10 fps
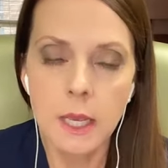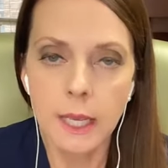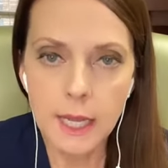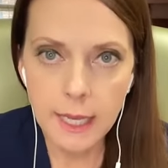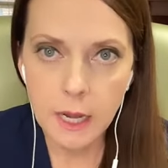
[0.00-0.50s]

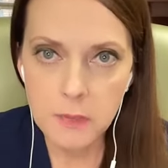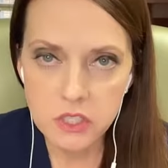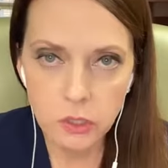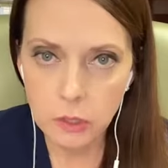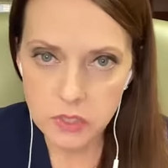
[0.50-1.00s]
any kind of
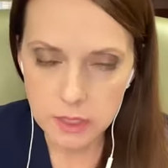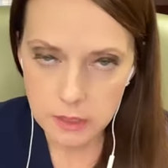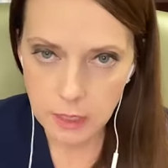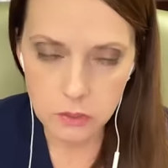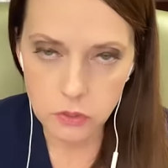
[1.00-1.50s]

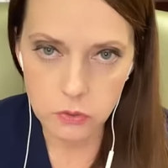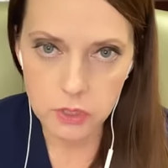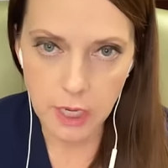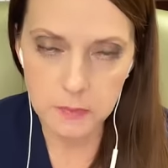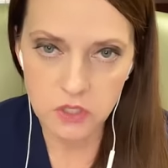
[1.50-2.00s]
musculoskeletal
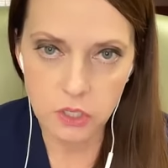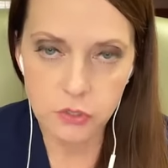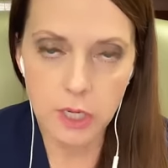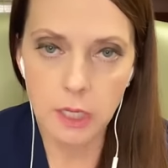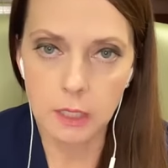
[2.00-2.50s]
type
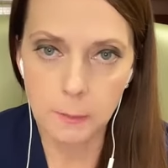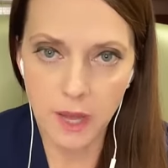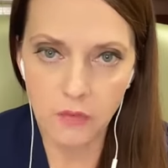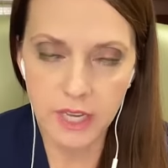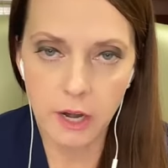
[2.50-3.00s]
surgery in the
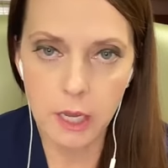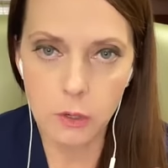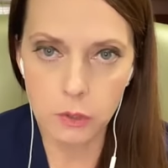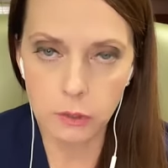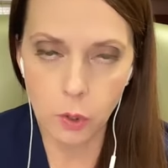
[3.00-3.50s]
pelvic area
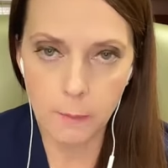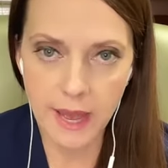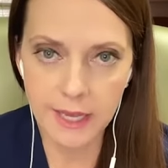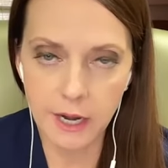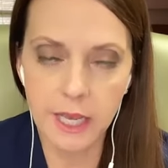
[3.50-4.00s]
or the lower
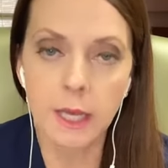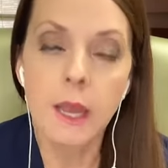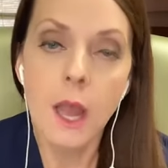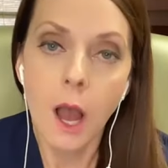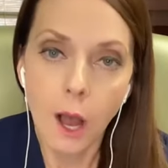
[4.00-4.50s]
back area
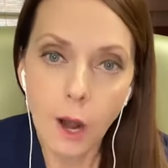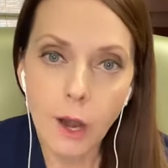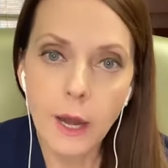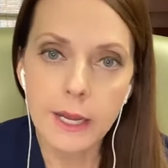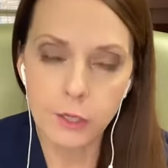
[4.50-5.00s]

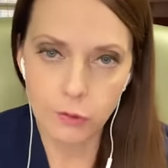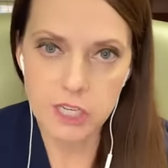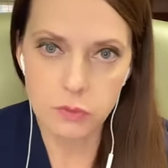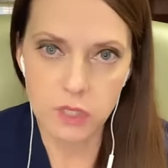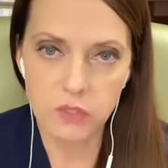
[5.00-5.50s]
are at
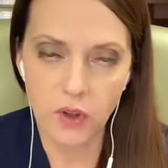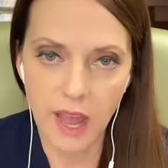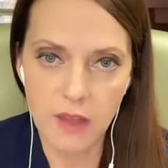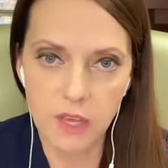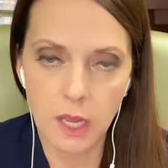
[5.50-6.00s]
increased risk for
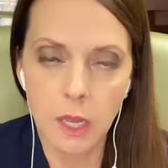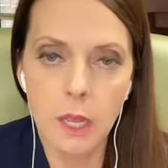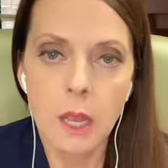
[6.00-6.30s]
having